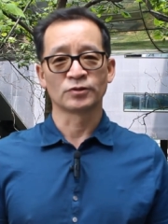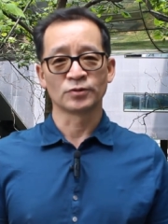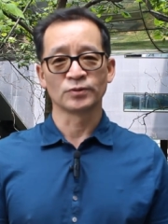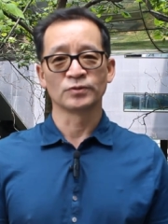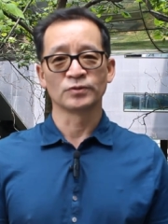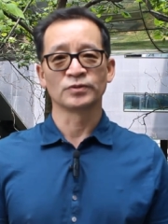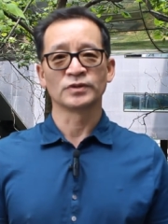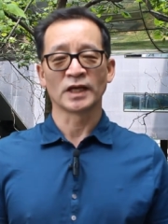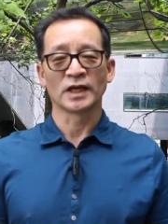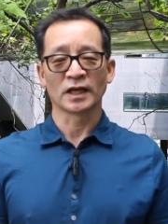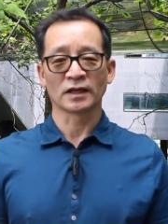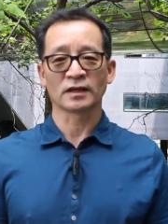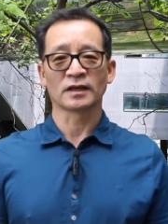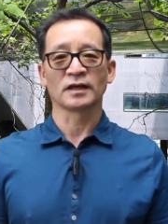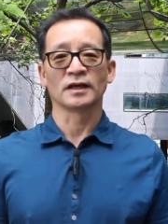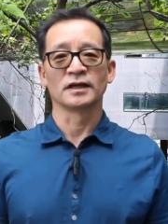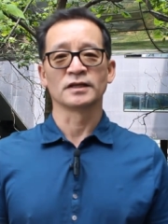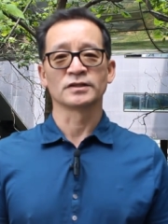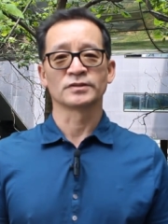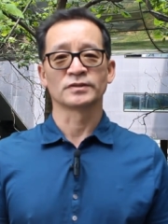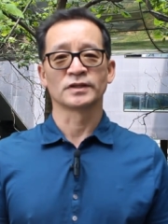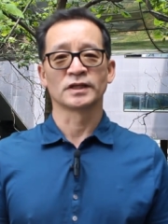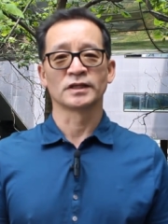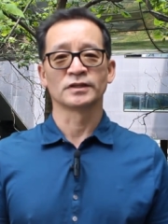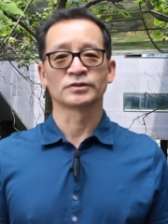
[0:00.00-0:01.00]
2
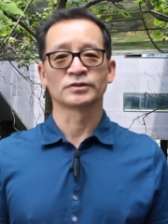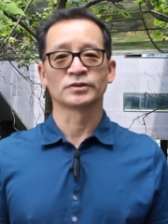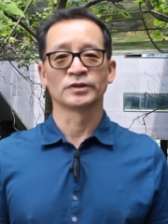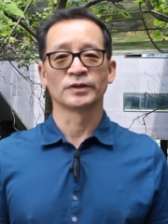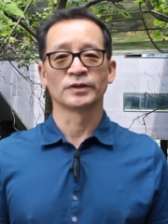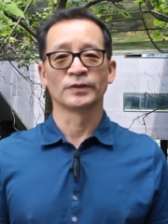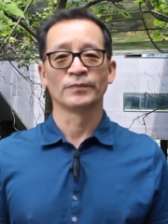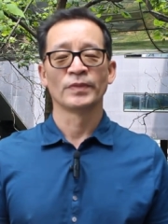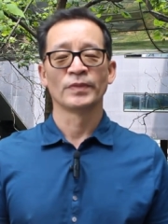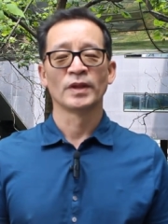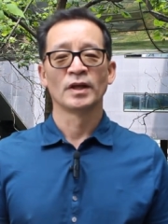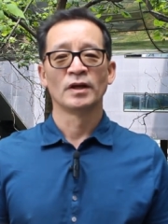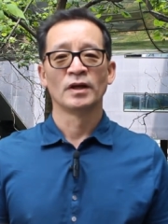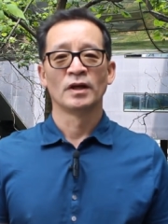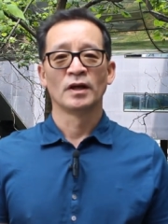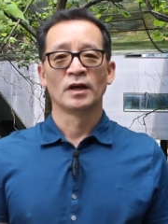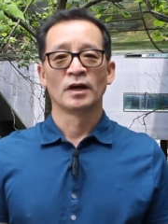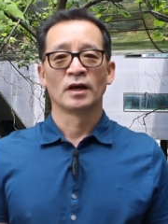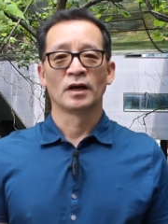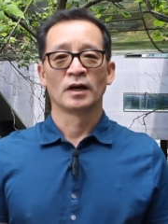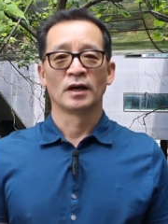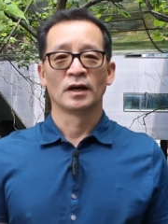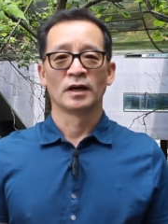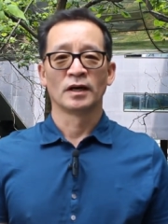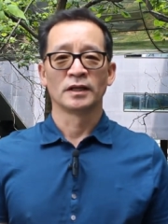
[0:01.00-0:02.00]
decades, right? So
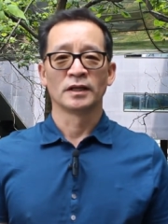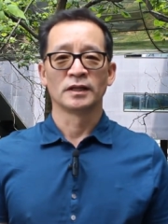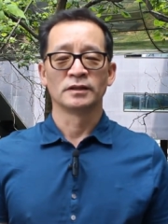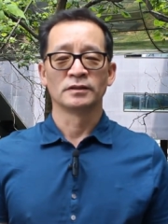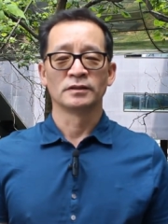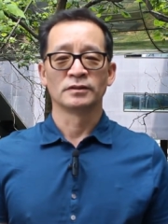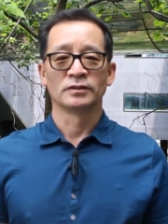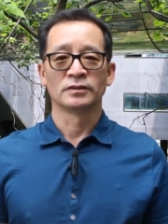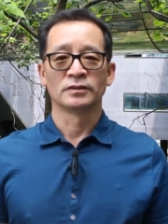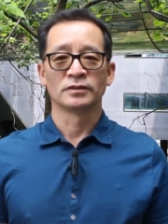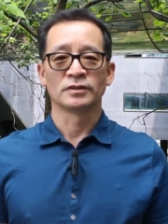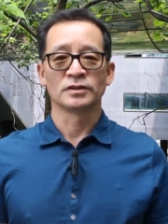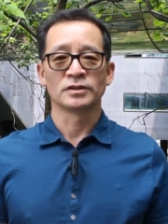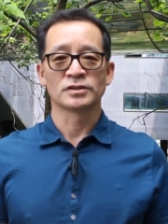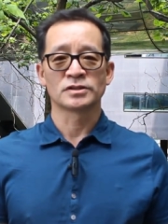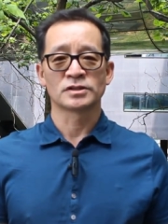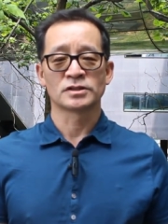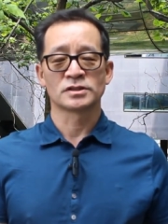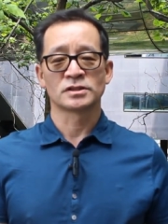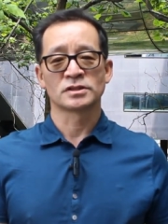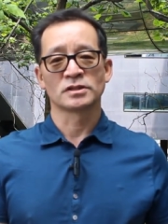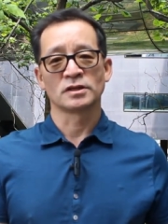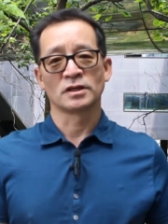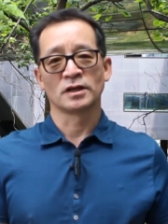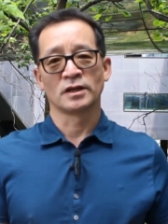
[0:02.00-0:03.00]
in
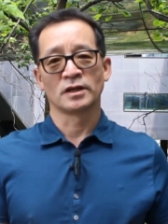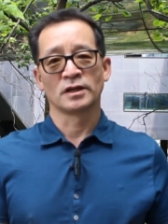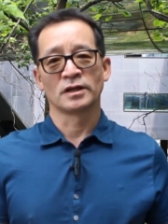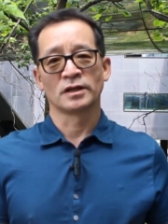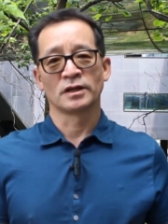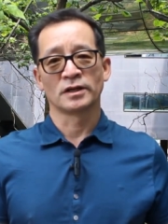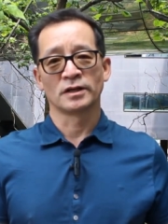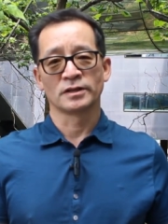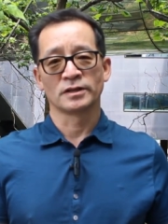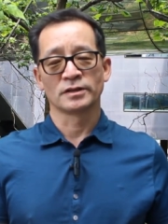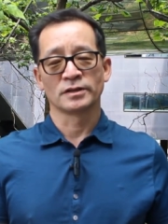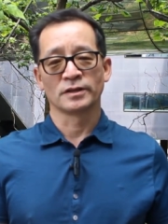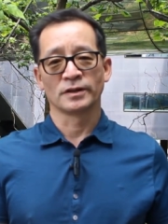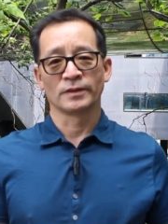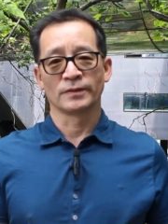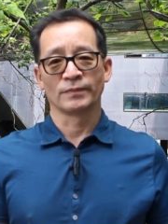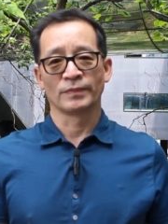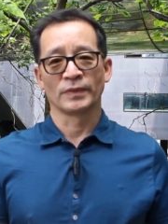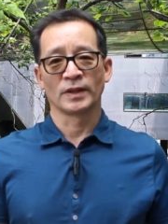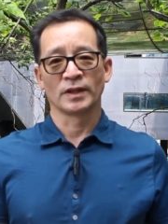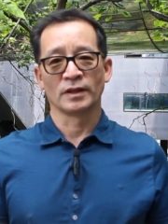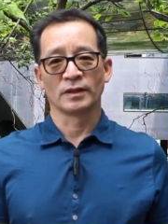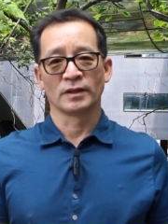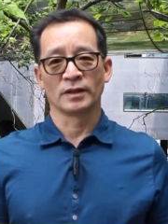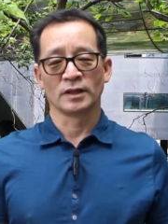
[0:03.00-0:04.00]
this
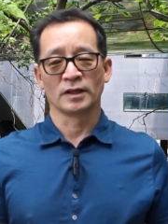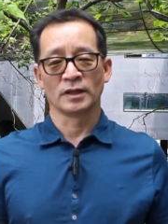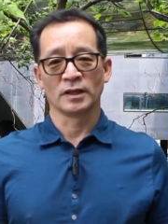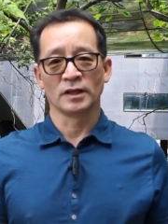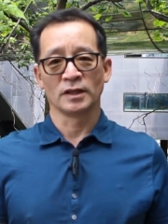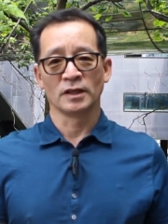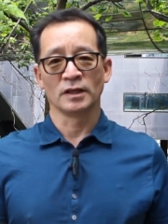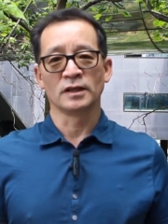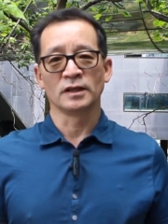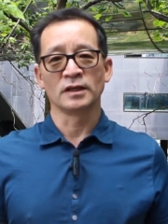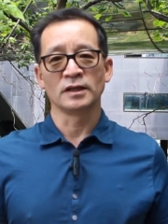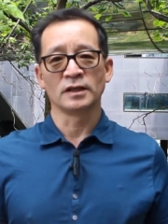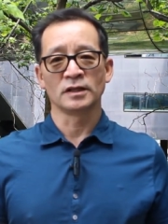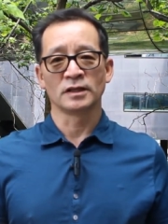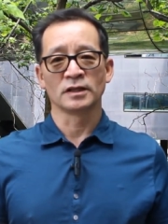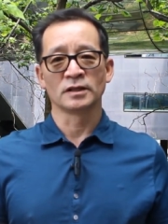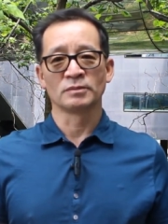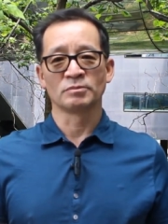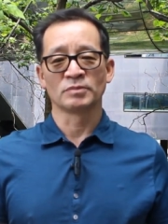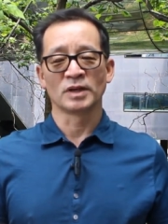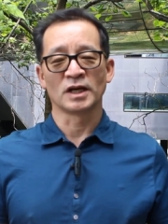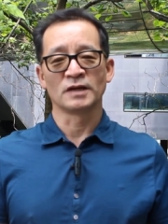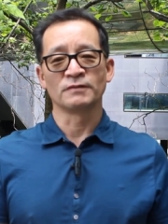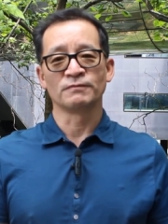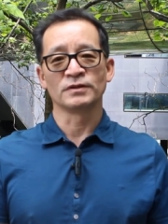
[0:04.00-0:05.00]
here
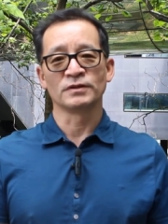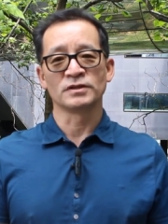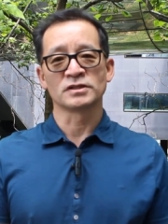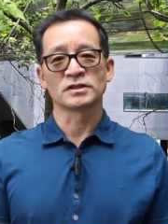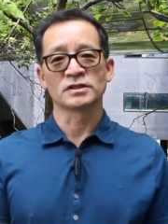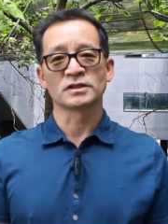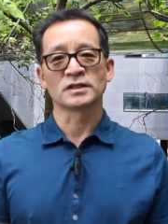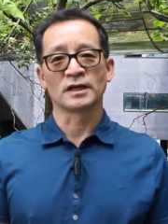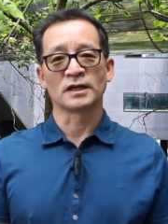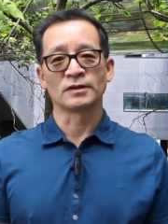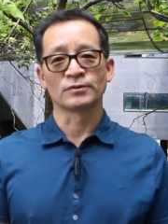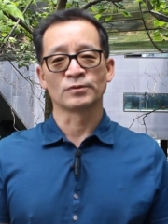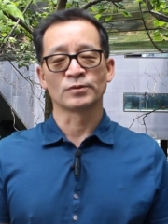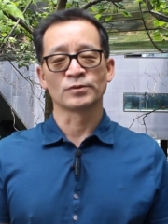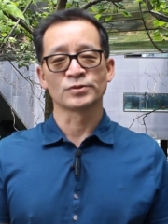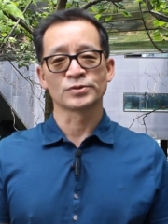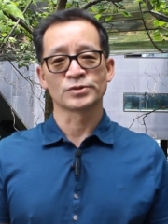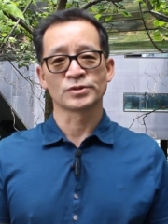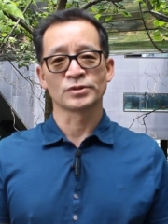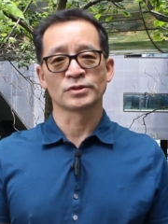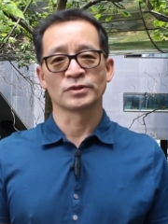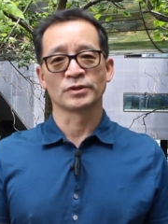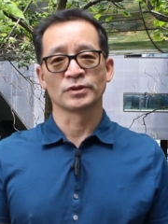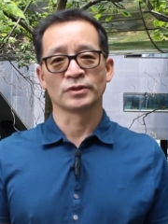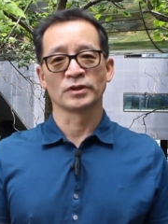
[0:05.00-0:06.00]
in my visit, I
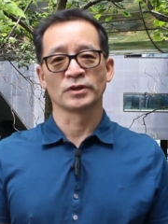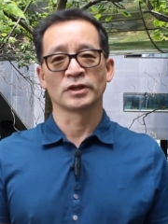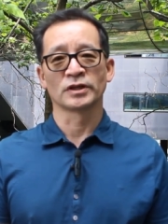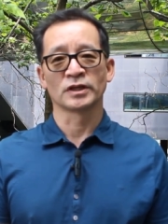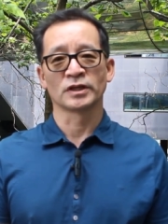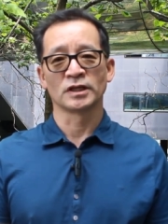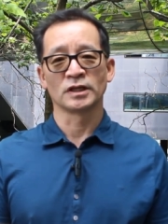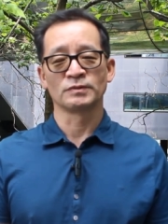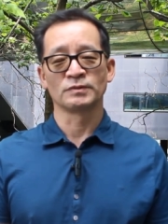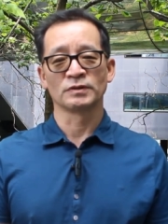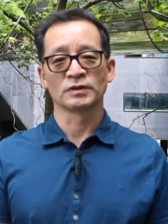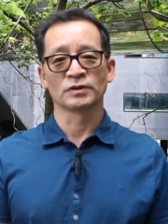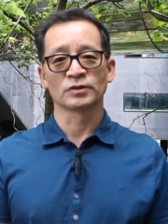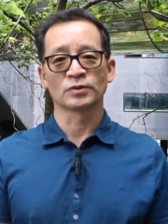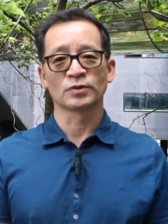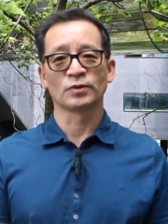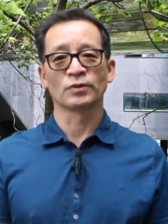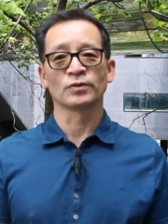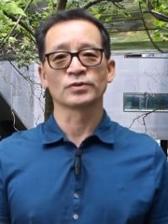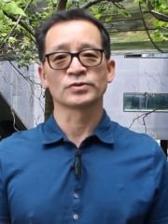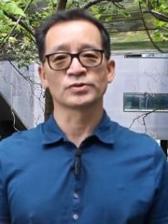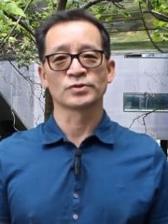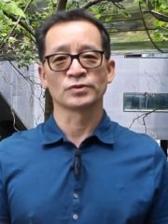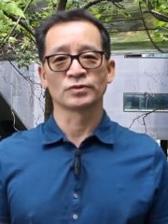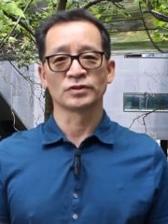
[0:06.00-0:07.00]
also are giving
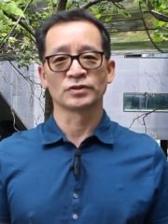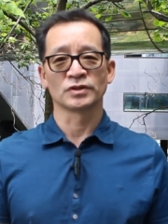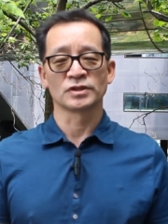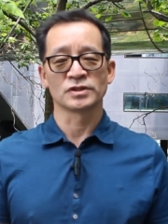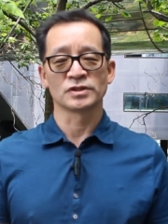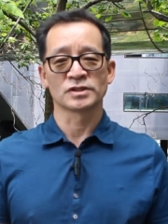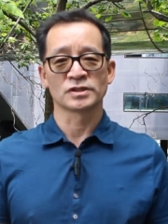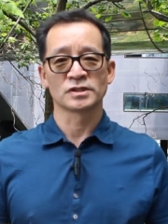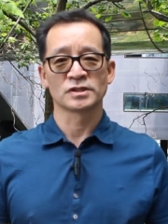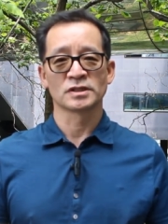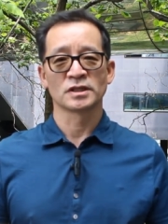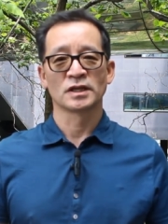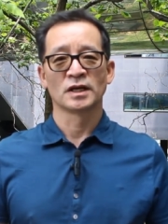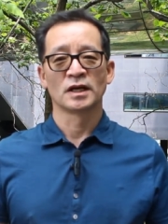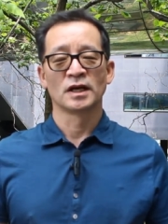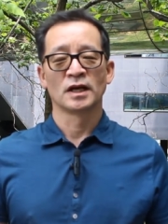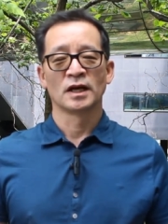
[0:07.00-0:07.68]
talks on this